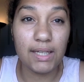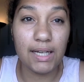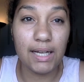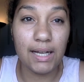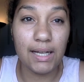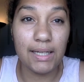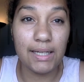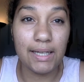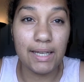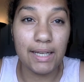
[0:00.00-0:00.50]

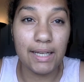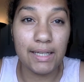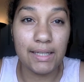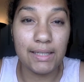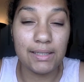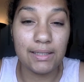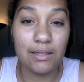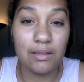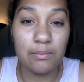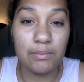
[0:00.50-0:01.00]
I
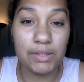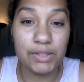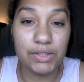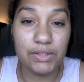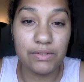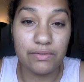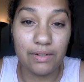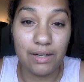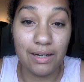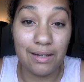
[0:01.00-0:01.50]
ate a bunch
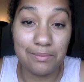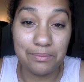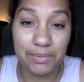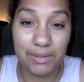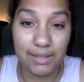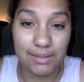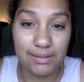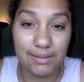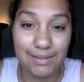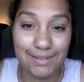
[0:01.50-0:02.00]
of crap
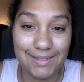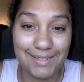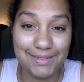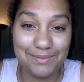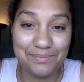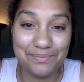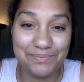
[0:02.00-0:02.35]
yesterday.